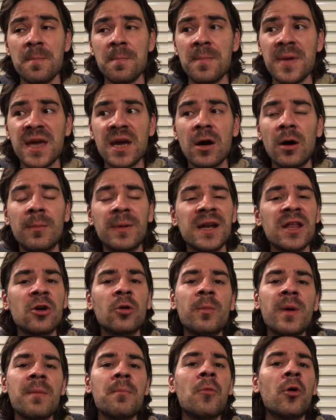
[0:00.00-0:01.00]
become a
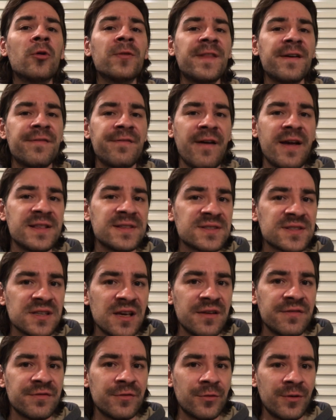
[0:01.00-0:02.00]
little bit more
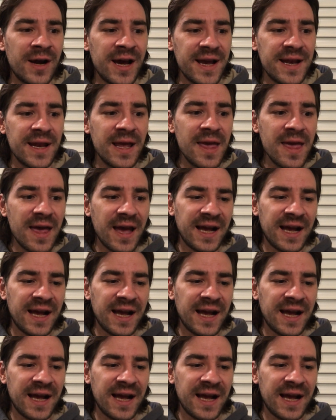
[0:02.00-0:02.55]
defensive, all right?